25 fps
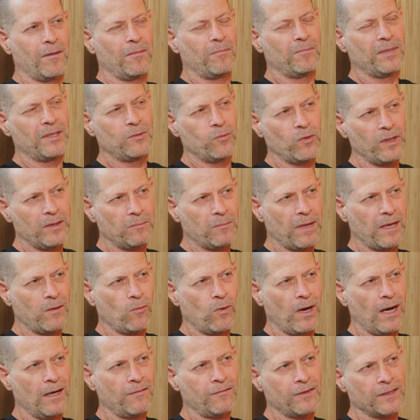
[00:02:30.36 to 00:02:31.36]
Between my
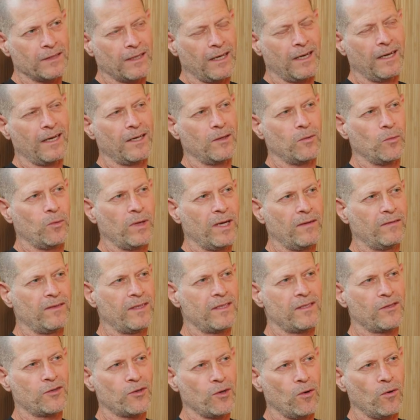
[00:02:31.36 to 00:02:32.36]
wife and I, we have
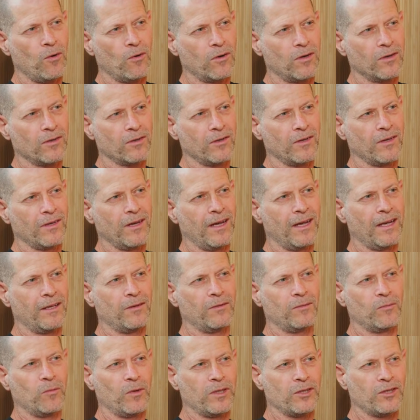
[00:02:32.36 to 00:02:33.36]
this joke,
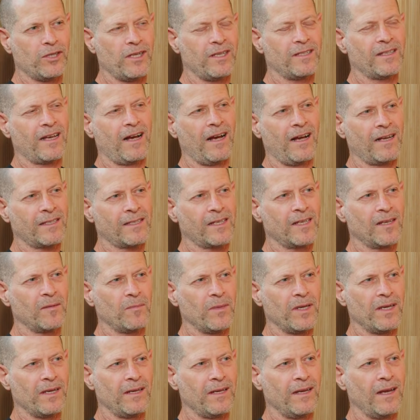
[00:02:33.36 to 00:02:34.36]
and when she's asking
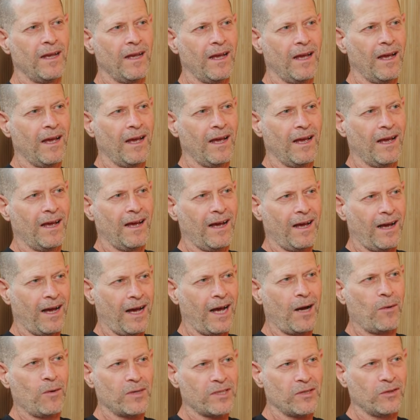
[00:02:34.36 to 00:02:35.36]
me,
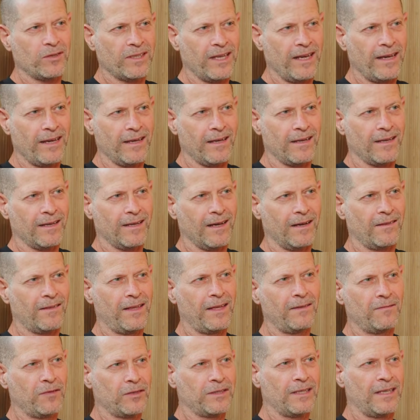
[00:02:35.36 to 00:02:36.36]
"How was your day?" I
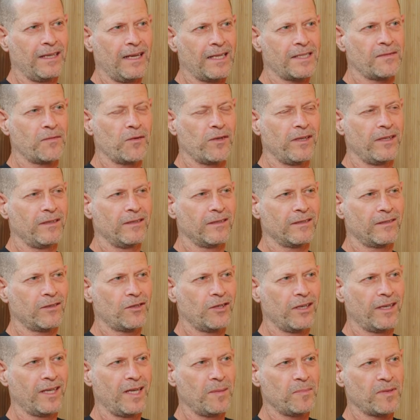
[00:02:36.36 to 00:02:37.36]
think for the last few years
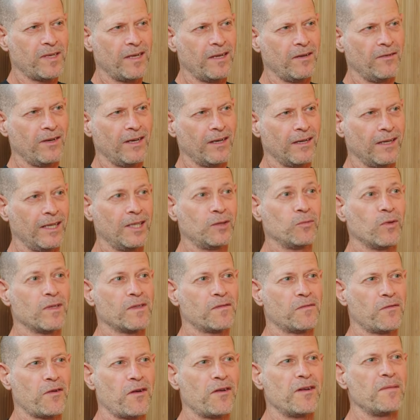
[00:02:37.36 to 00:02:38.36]
she keeps hearing it
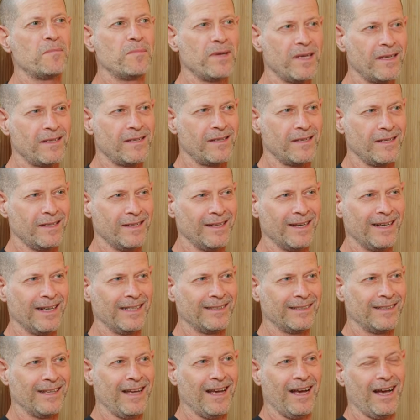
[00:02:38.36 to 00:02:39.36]
was very busy,
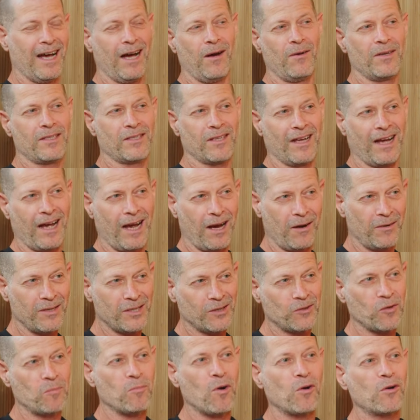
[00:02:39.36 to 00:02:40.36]
and how is how
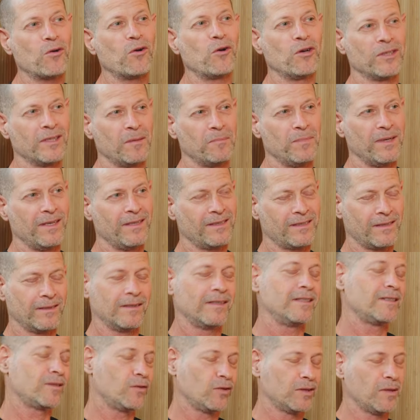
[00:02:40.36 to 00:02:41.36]
is tomorrow gonna be?
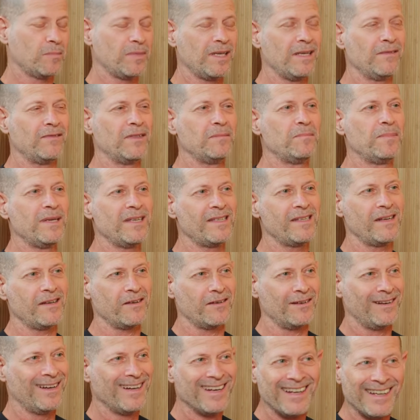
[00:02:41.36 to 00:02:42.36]
It's gonna be even
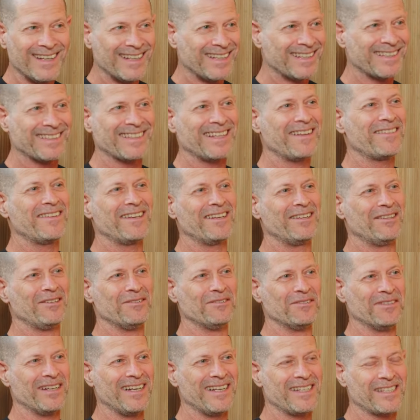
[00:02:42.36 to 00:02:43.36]
busier. Nothing
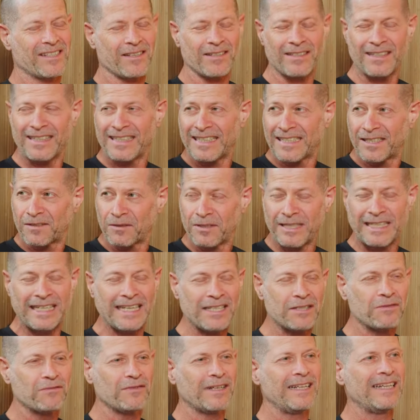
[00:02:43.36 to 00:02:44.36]
new. It's it's
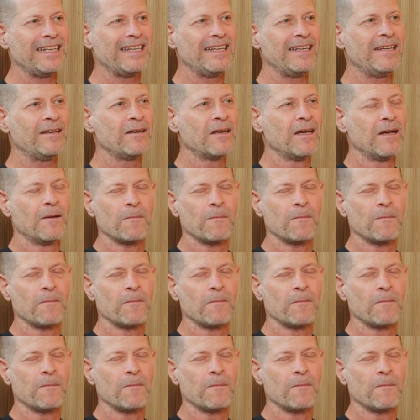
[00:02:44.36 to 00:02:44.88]
literally